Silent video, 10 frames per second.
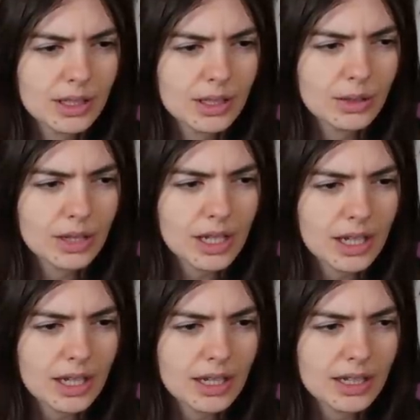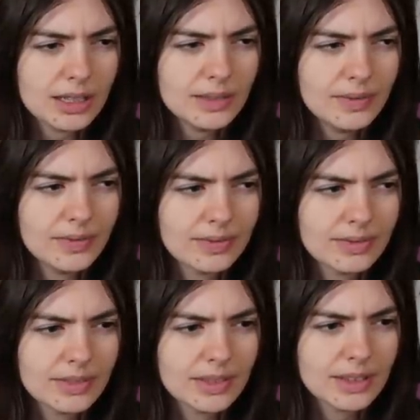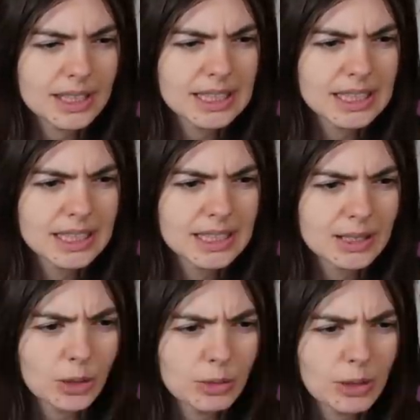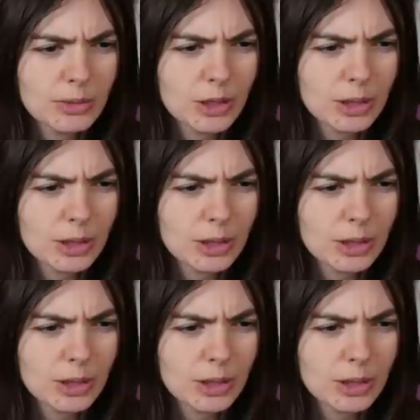Okay. Don't tell me you're